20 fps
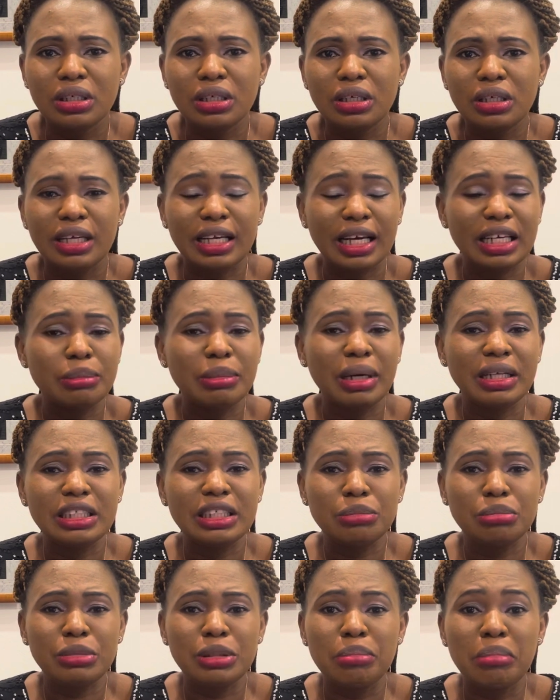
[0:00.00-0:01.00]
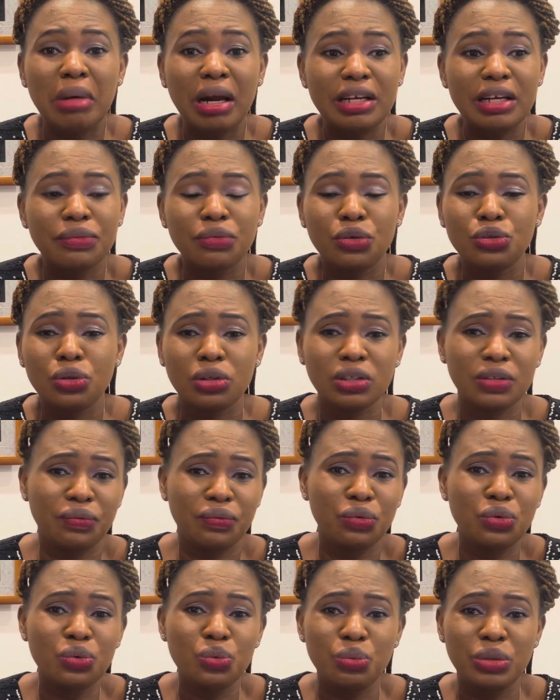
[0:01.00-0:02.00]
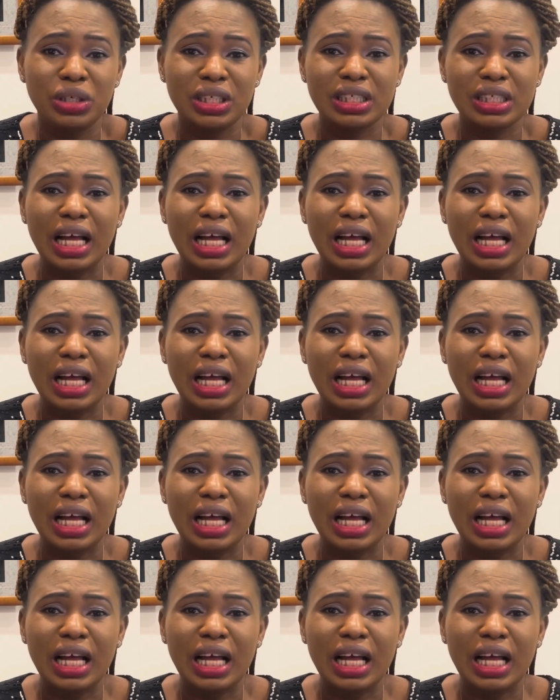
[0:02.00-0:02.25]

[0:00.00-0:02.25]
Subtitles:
You can imagine me married for just a few weeks